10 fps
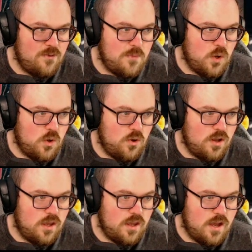Oh
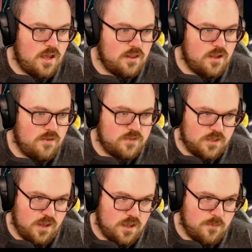boy, I love
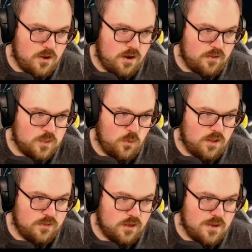Scam. All right, let's board
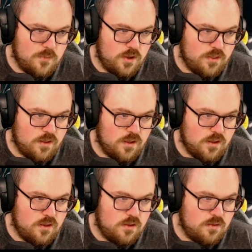out the combo, I
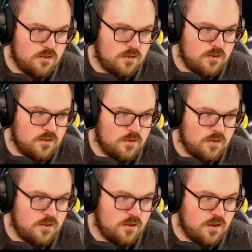think.
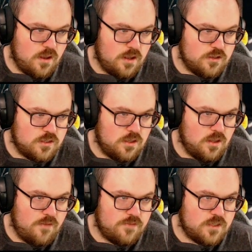God, I just
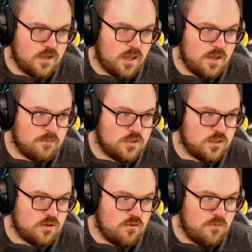love Scam
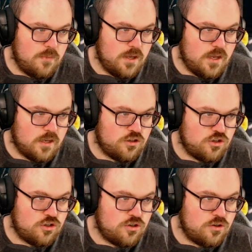so
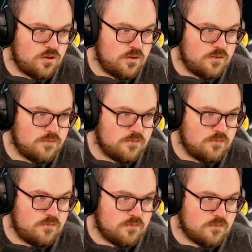much.
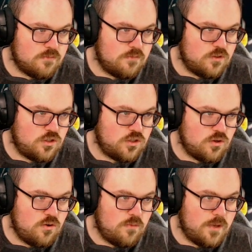Mm,
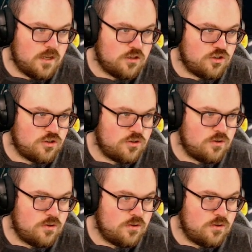so much.